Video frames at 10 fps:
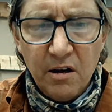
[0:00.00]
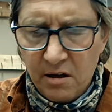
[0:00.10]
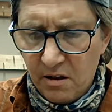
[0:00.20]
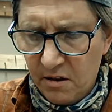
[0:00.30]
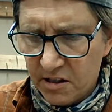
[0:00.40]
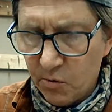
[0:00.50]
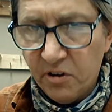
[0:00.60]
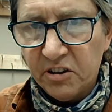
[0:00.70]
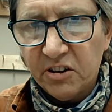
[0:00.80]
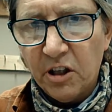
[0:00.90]
This is where the
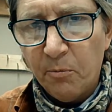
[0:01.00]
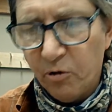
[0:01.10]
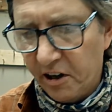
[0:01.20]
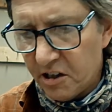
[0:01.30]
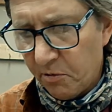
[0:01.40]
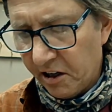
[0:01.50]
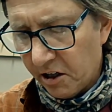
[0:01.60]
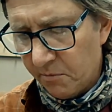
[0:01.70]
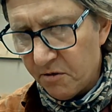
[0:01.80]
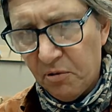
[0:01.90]
sharp razor blade
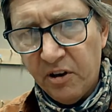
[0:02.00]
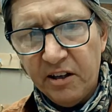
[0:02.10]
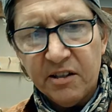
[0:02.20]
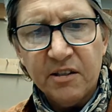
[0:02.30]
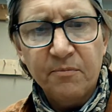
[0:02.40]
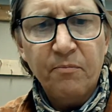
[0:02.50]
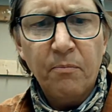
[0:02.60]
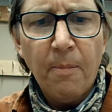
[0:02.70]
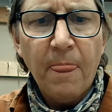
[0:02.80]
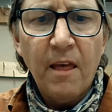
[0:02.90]
comes in place.
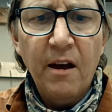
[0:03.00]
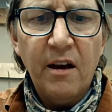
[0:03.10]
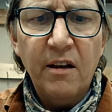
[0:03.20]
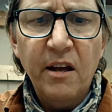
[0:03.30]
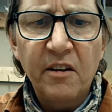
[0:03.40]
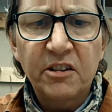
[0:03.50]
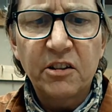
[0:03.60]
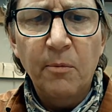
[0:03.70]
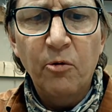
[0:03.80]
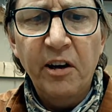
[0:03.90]
I can take that
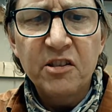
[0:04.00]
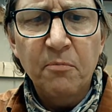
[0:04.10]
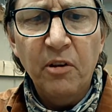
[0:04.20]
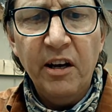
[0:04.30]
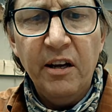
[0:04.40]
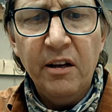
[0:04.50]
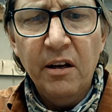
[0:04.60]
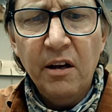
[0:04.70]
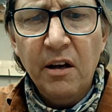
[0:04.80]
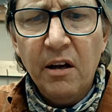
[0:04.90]
sharp razor blade
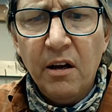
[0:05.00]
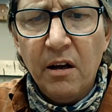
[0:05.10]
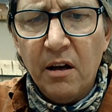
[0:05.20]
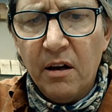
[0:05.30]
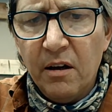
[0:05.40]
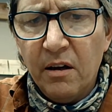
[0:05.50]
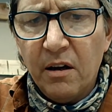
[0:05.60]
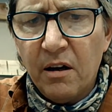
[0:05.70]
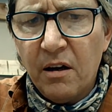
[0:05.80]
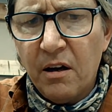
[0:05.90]
and
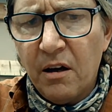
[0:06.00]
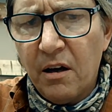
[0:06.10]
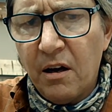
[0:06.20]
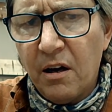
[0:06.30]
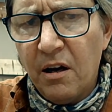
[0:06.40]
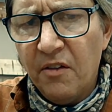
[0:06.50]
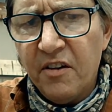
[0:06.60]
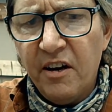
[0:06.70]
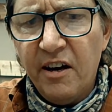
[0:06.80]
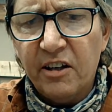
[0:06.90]
cut
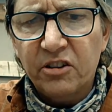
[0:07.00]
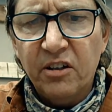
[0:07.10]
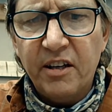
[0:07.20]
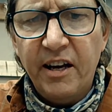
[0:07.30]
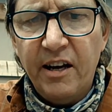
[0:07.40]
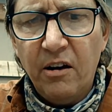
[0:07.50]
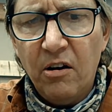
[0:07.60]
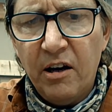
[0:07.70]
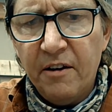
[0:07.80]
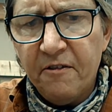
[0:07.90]
that extra tag off,